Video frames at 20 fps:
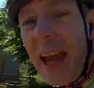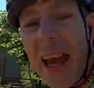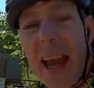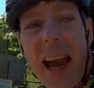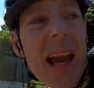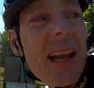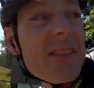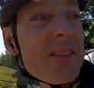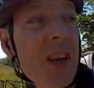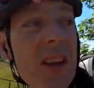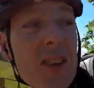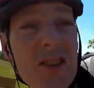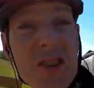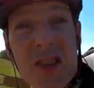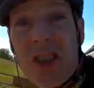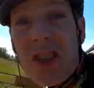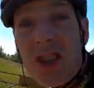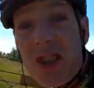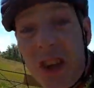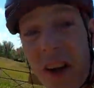it is a
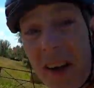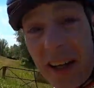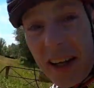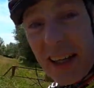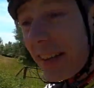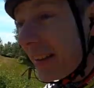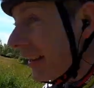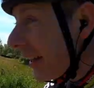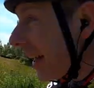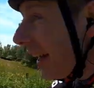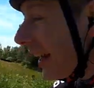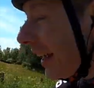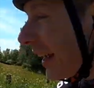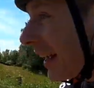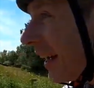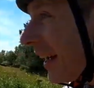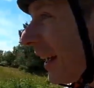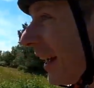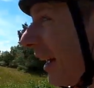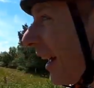stunning day,
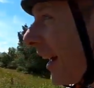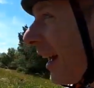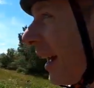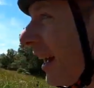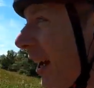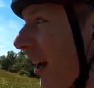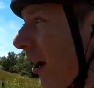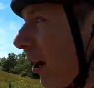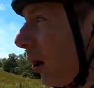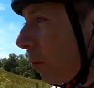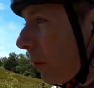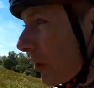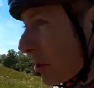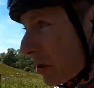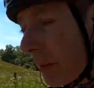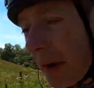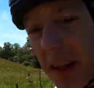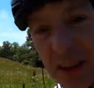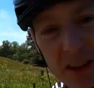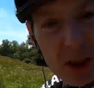eh?
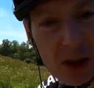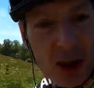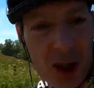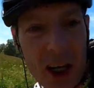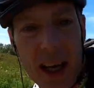which makes a